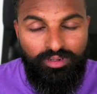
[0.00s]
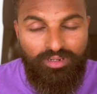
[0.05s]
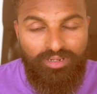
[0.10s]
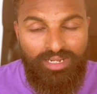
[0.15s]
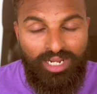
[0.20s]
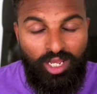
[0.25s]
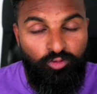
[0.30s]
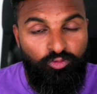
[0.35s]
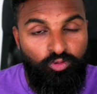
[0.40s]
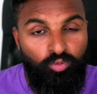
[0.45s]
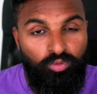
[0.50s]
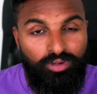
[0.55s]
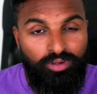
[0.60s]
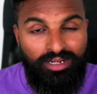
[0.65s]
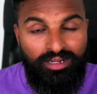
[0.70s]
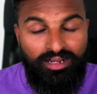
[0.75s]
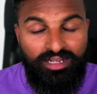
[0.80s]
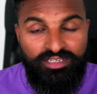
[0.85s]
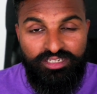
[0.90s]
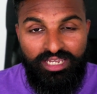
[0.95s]
Now, if you work in
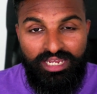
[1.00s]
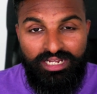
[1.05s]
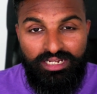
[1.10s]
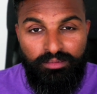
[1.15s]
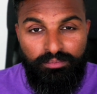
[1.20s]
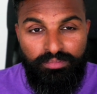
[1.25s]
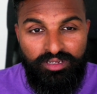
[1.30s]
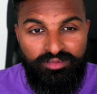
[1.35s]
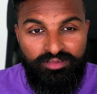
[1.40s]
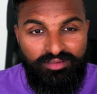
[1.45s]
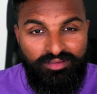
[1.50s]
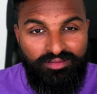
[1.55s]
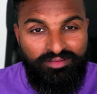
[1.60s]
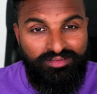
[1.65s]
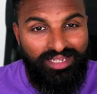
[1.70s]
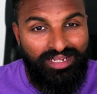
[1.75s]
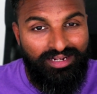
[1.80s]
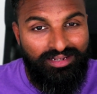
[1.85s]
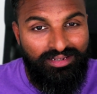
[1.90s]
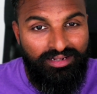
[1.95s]
large enterprises as a
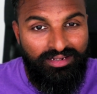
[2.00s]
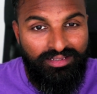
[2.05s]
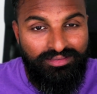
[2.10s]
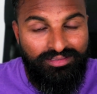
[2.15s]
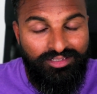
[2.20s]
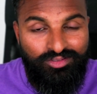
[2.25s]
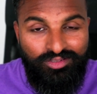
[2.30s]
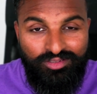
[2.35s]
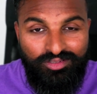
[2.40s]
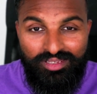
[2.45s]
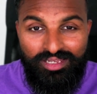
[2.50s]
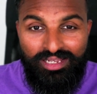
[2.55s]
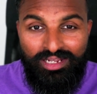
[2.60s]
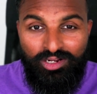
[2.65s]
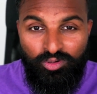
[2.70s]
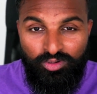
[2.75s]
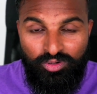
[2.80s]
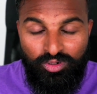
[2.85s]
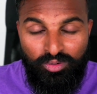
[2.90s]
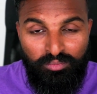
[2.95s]
tech leader, this is a good
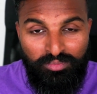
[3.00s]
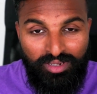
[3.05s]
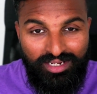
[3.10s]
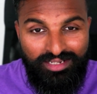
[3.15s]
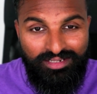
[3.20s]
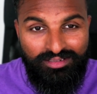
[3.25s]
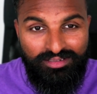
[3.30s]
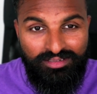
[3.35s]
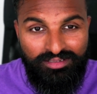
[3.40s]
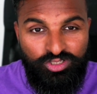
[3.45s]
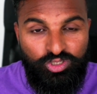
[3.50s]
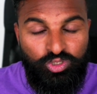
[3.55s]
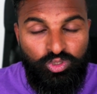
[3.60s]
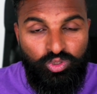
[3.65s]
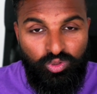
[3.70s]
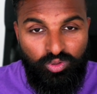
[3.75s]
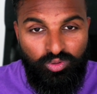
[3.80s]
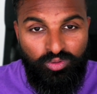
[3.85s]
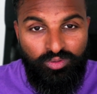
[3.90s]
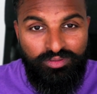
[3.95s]
reminder to
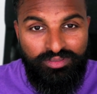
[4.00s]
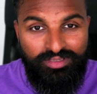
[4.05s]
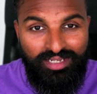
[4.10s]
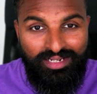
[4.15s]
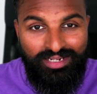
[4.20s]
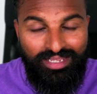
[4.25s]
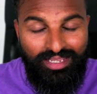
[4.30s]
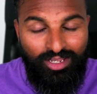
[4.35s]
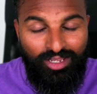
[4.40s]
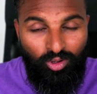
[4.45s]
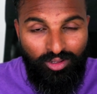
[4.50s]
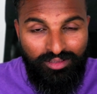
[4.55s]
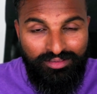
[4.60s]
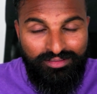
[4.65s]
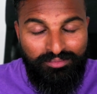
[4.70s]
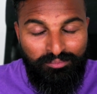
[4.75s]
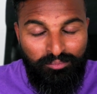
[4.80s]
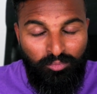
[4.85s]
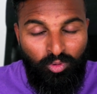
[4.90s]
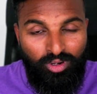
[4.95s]
know that, hey, all the
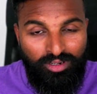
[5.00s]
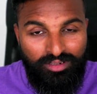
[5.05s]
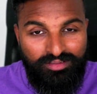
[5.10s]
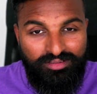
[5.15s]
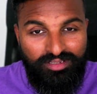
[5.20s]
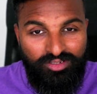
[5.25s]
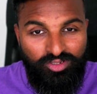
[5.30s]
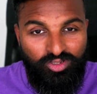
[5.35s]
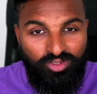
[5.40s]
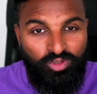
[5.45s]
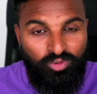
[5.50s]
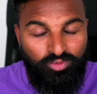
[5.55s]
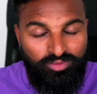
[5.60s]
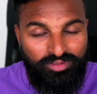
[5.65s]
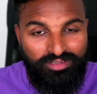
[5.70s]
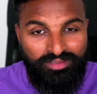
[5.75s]
models that you're using in the